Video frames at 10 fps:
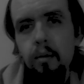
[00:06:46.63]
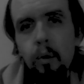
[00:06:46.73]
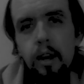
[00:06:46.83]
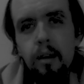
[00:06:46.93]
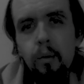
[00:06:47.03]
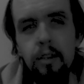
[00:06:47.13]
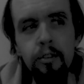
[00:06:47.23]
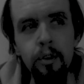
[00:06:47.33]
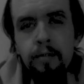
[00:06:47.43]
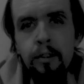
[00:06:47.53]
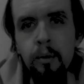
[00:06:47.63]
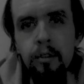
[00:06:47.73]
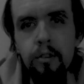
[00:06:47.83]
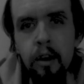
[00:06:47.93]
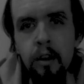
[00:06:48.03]
What is your
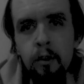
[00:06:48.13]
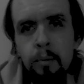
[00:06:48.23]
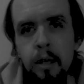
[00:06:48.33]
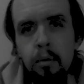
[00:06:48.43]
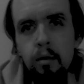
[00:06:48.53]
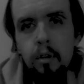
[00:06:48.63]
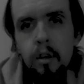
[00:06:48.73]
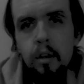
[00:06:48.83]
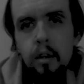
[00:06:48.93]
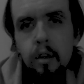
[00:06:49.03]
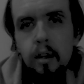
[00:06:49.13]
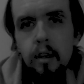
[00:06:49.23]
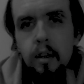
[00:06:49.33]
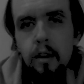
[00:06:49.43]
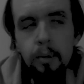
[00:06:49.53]
influence on other people?
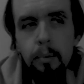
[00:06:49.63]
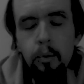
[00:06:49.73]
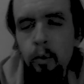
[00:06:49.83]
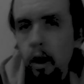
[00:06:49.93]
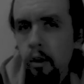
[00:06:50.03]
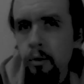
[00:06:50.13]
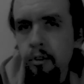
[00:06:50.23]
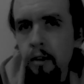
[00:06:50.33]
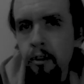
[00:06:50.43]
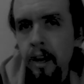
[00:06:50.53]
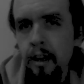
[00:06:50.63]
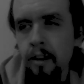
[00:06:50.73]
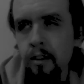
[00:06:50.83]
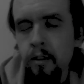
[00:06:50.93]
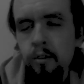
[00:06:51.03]
The people who call you
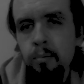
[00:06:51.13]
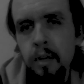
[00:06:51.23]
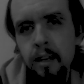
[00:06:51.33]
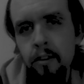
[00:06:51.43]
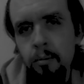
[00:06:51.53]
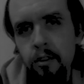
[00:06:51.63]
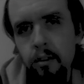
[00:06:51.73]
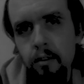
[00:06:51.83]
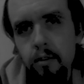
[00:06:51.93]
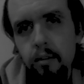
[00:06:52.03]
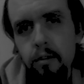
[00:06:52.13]
self-aggrandizing, they're just being dismissive.